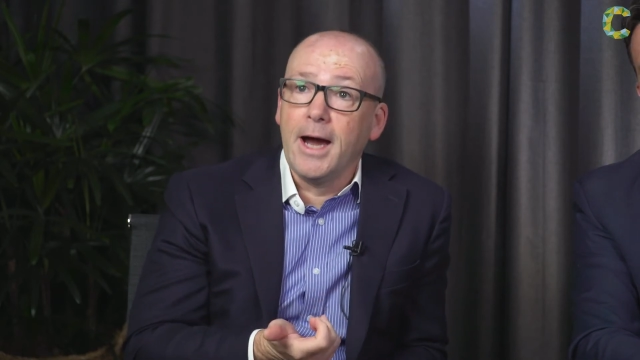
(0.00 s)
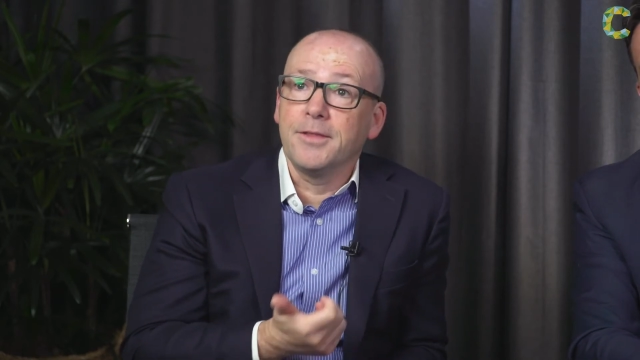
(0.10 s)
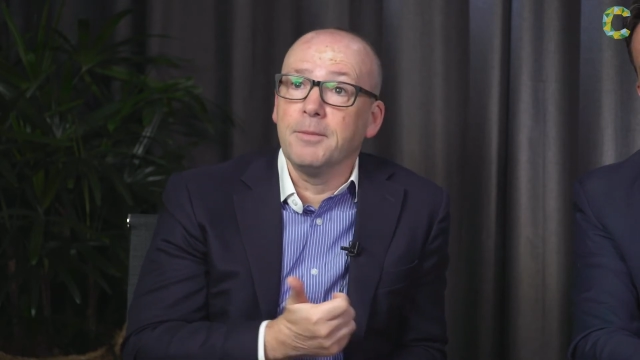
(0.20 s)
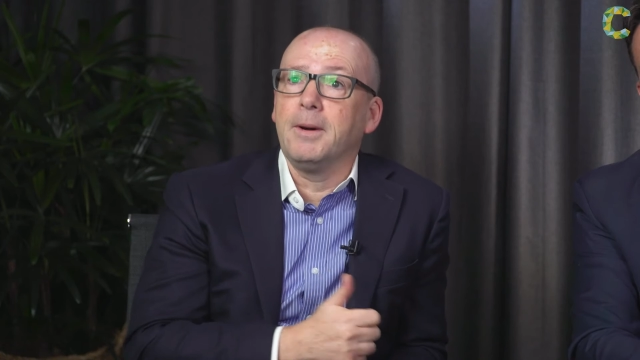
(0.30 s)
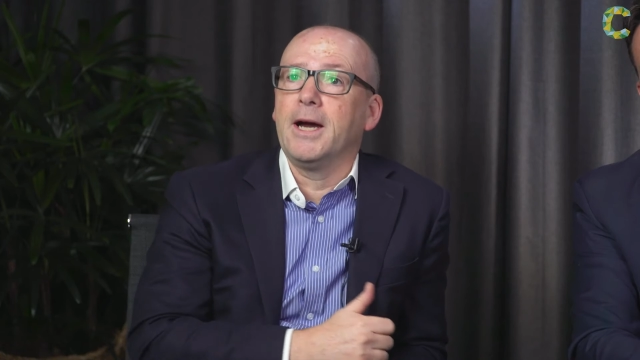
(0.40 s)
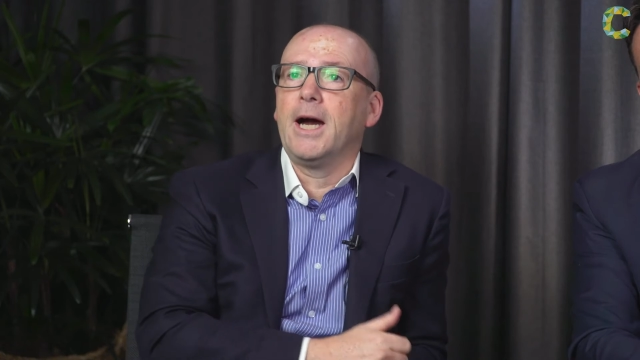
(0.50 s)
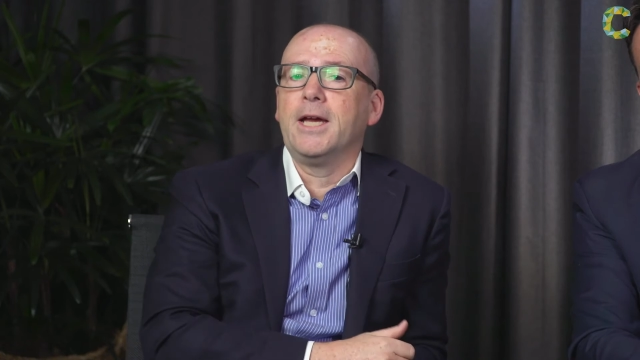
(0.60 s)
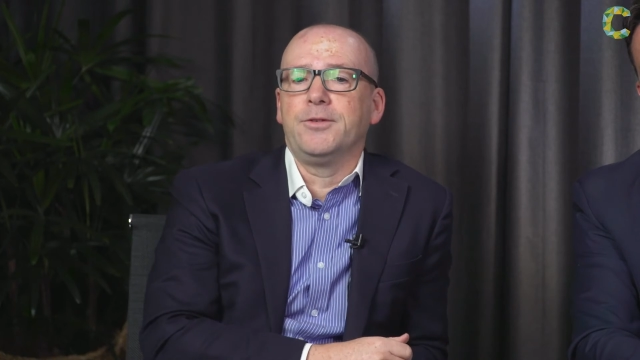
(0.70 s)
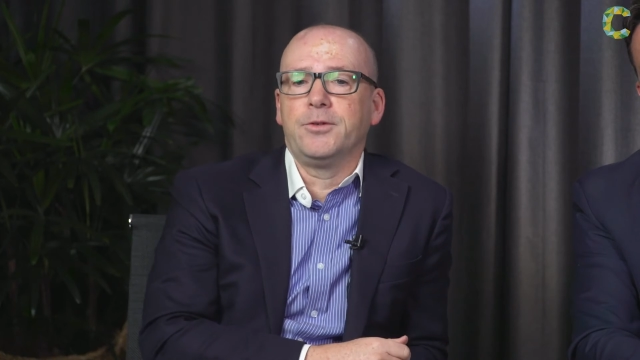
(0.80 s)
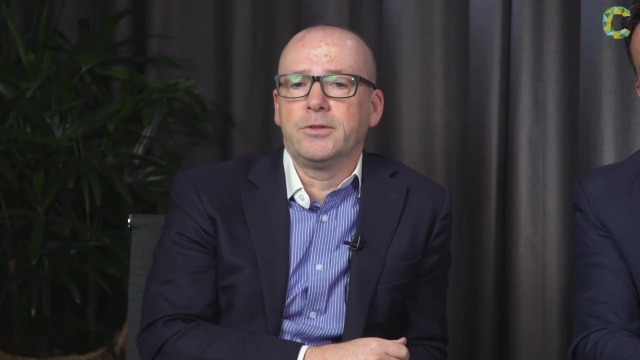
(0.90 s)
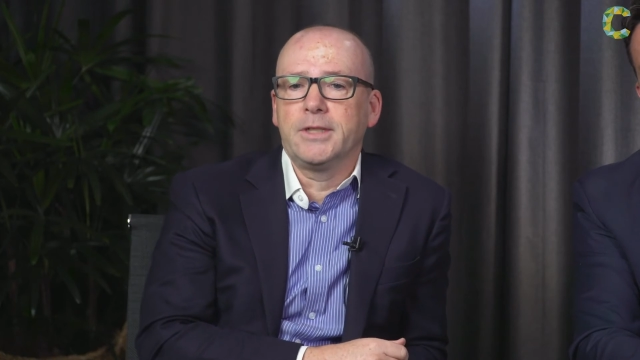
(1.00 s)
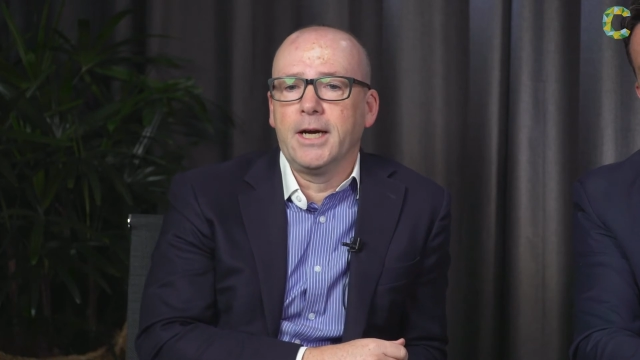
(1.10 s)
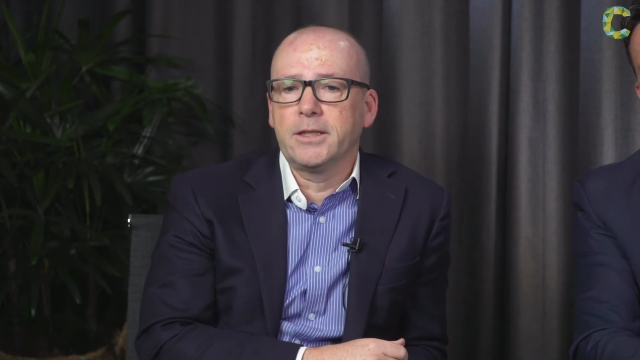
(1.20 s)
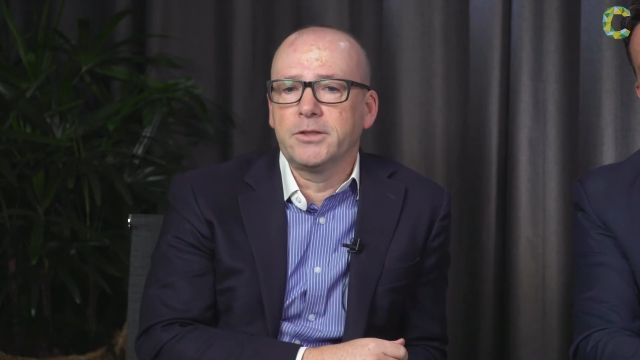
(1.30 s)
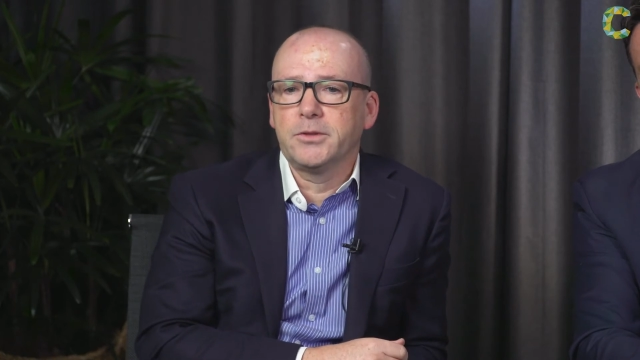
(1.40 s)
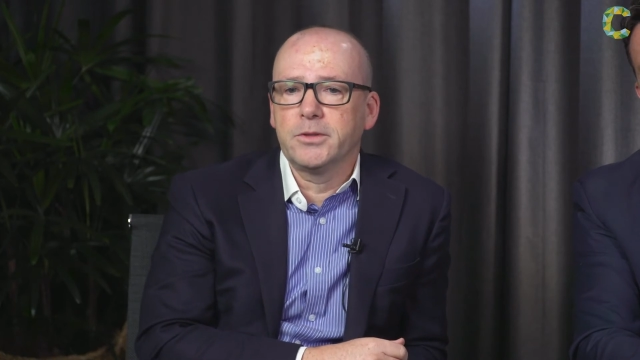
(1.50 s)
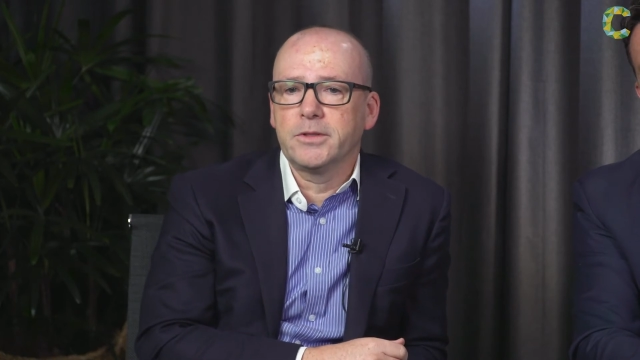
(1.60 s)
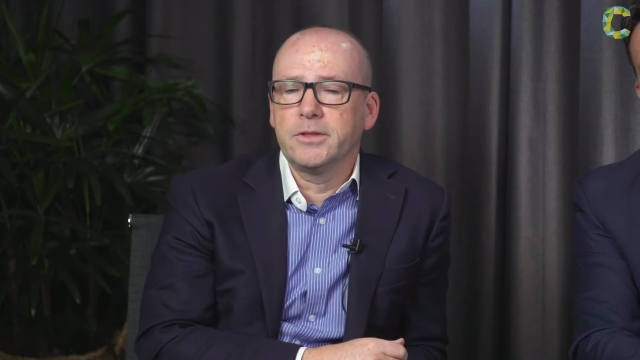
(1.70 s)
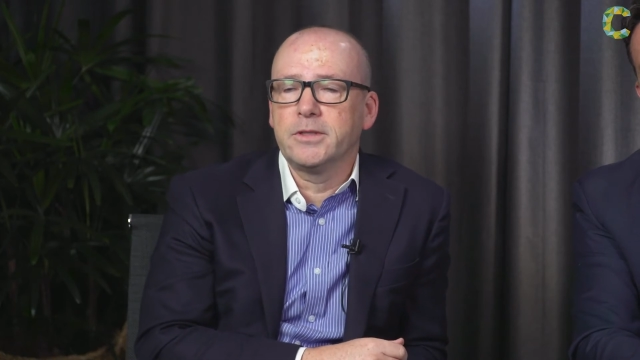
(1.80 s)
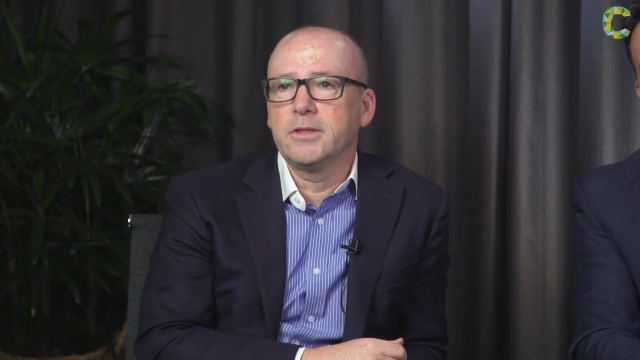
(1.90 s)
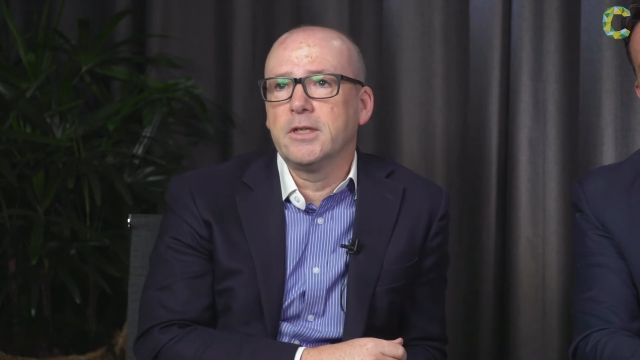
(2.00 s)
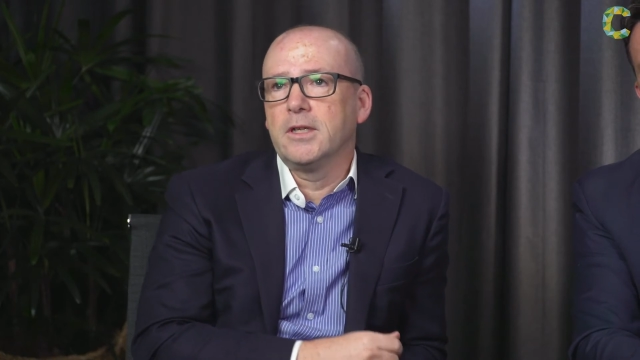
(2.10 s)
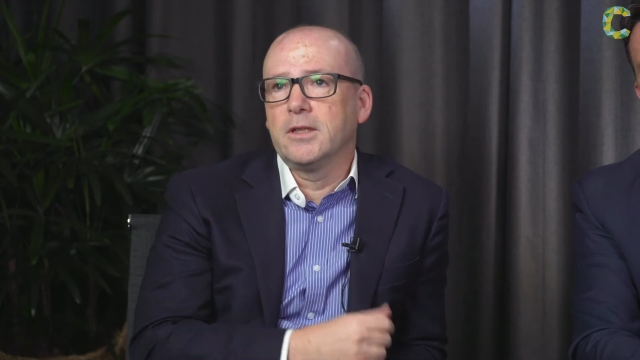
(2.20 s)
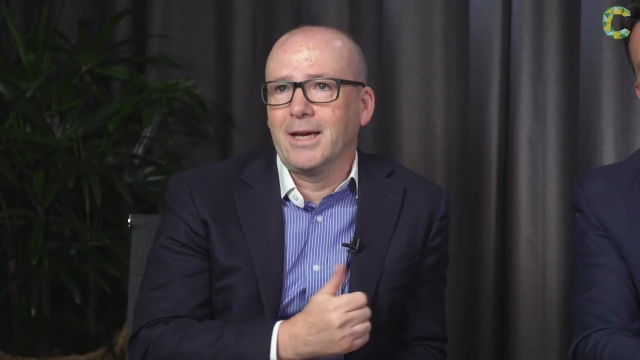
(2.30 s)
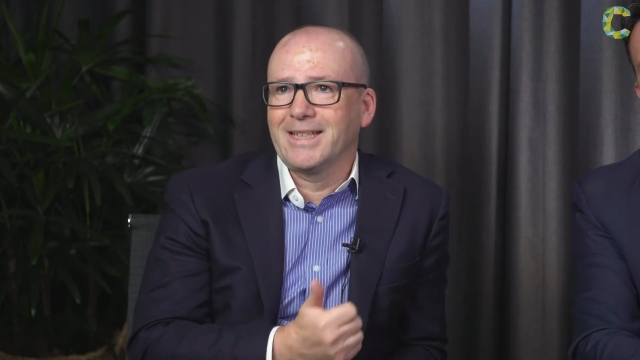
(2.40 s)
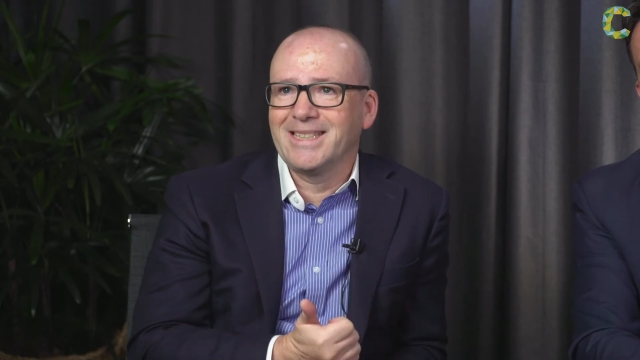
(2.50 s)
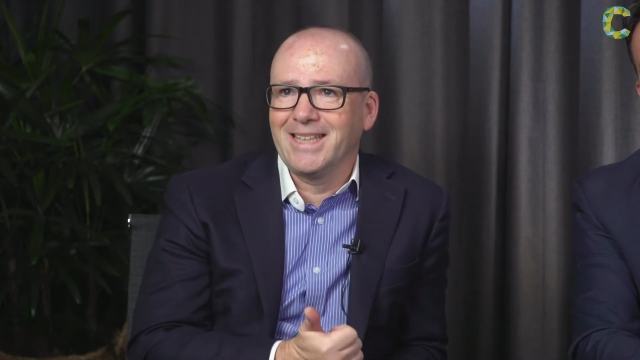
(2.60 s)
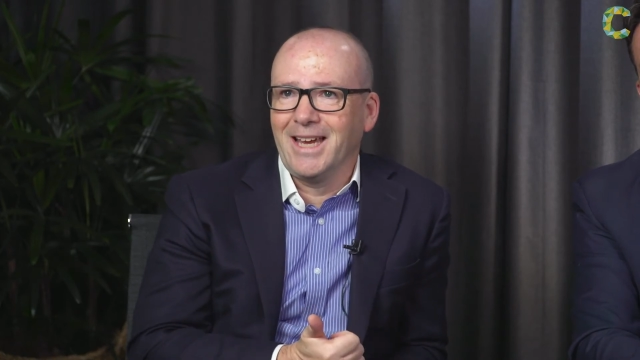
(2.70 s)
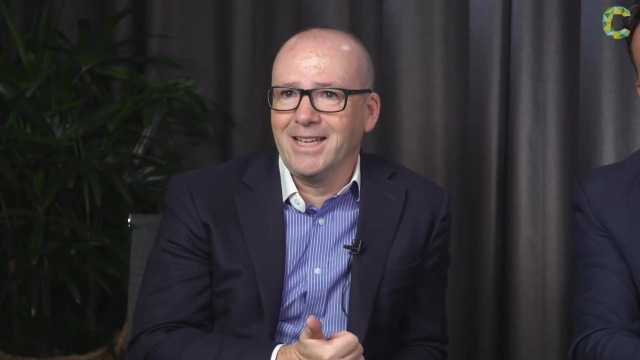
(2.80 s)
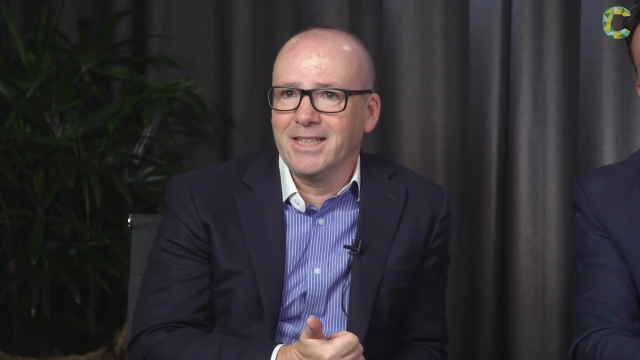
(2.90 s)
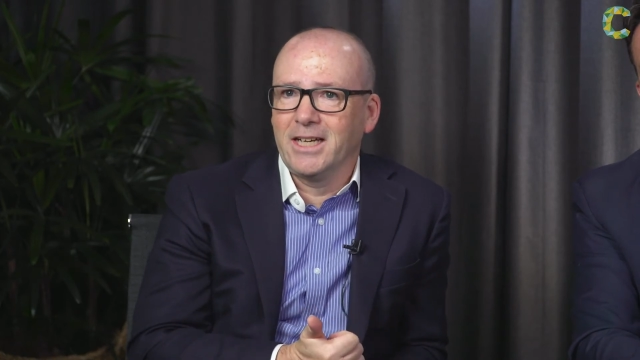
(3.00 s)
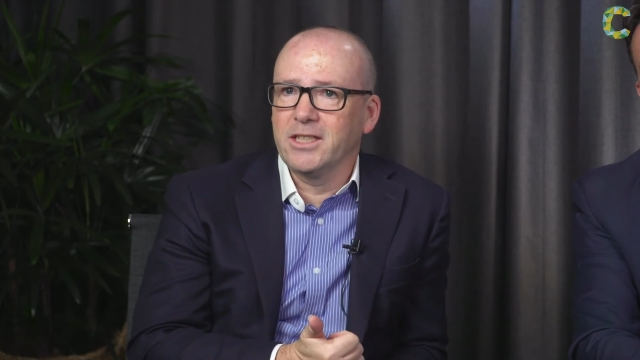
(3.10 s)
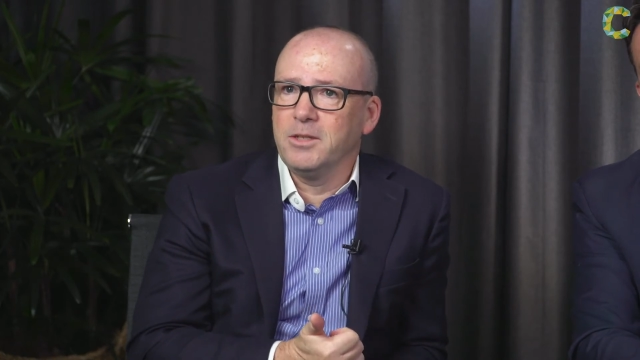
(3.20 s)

other behavioural data sources, like scan data.